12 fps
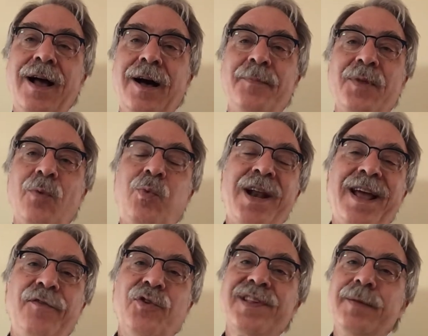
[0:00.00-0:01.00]
um,
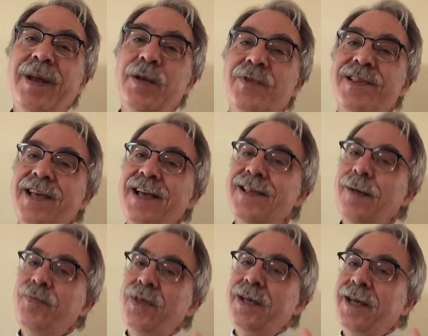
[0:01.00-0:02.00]
whenever somebody would say
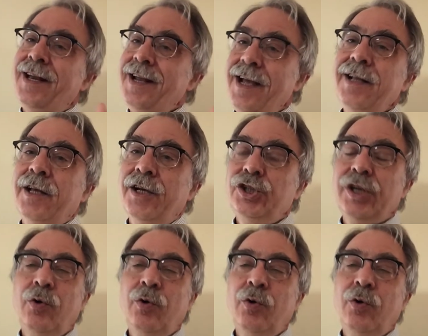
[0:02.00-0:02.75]
something in English,